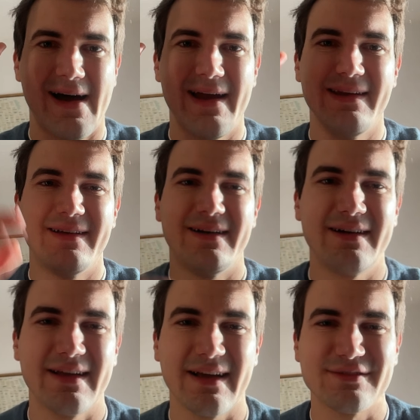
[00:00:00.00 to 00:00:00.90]
Hi
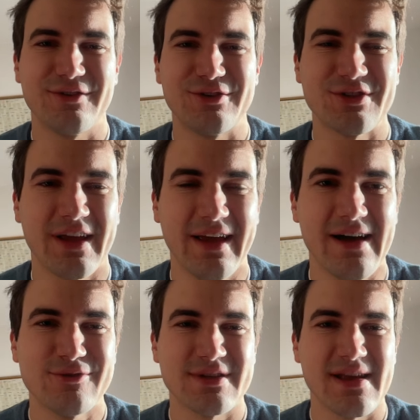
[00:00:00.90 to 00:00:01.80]
there, thanks for checking
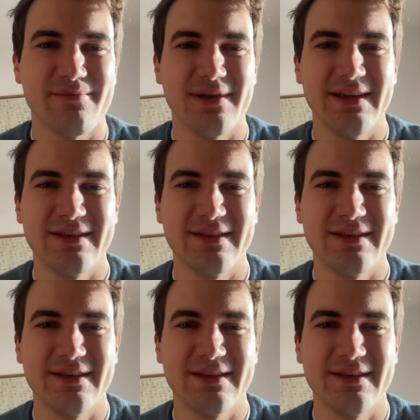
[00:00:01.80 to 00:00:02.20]
out Snaply.